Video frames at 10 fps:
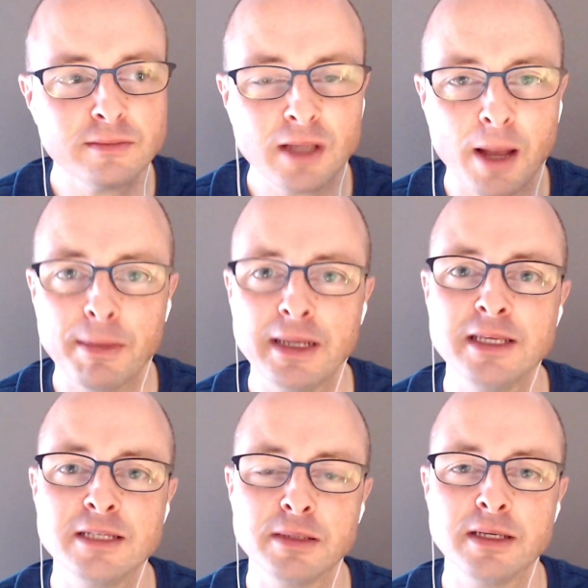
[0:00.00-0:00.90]
And
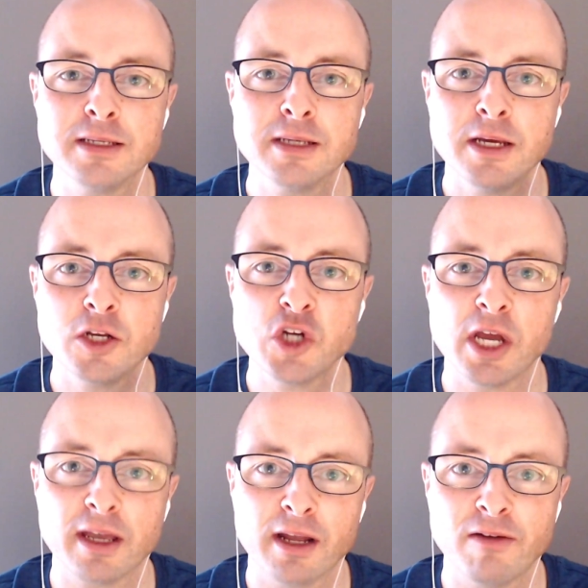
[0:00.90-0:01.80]
please
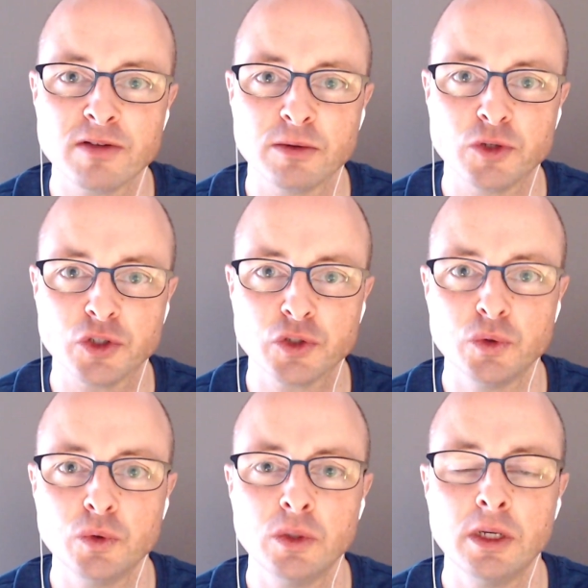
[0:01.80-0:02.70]
check in obviously with your
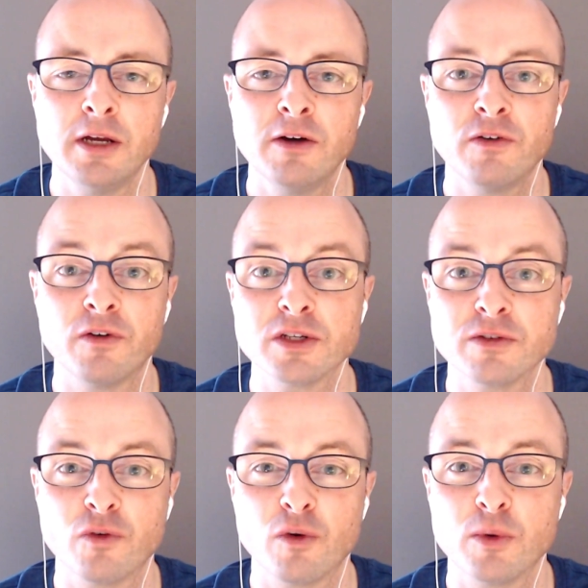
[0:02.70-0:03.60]
school first and
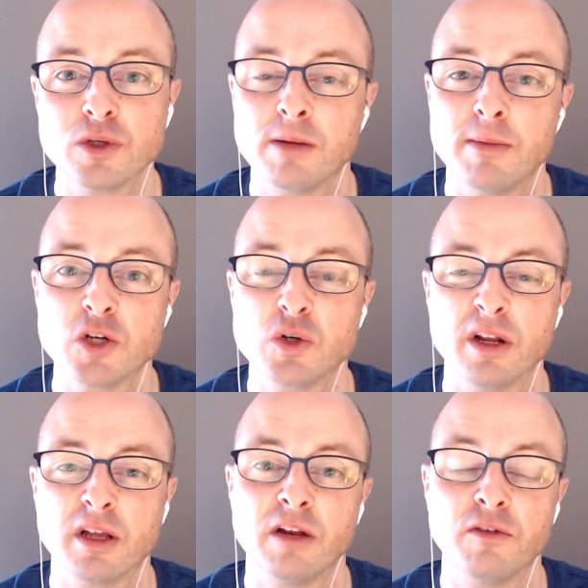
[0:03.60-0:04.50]
foremost, and make sure that
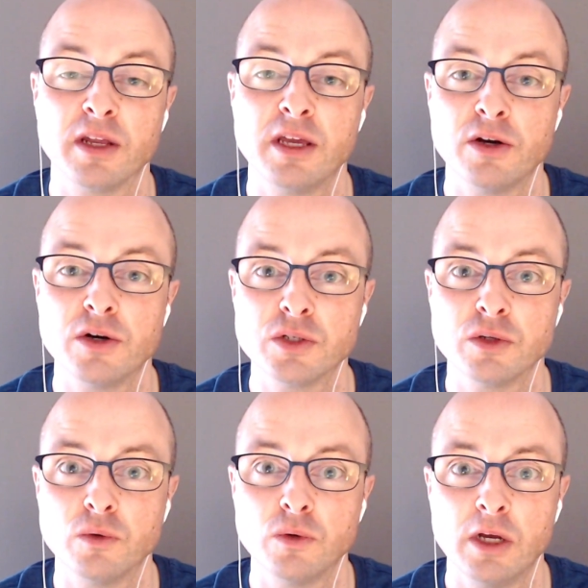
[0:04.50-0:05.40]
it kind of adheres
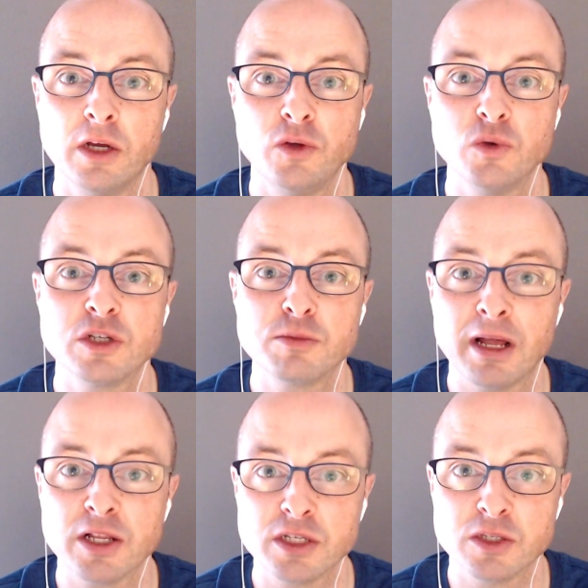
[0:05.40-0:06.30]
to usage
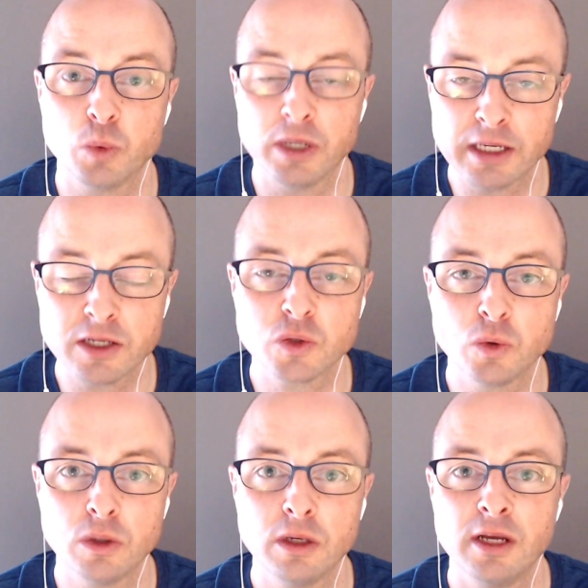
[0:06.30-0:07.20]
policies within the
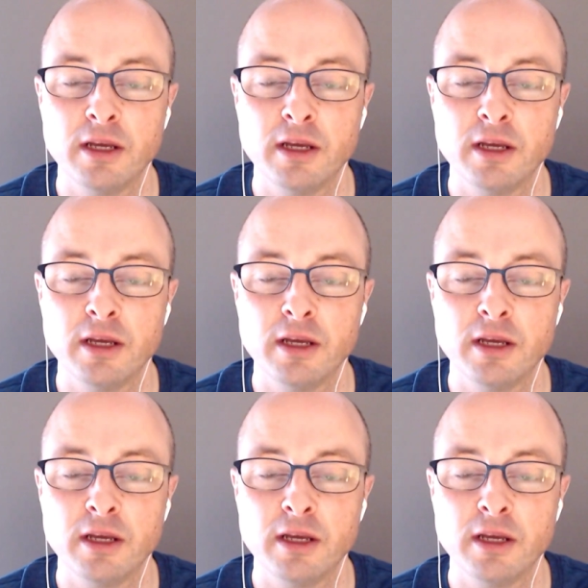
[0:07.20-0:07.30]
school.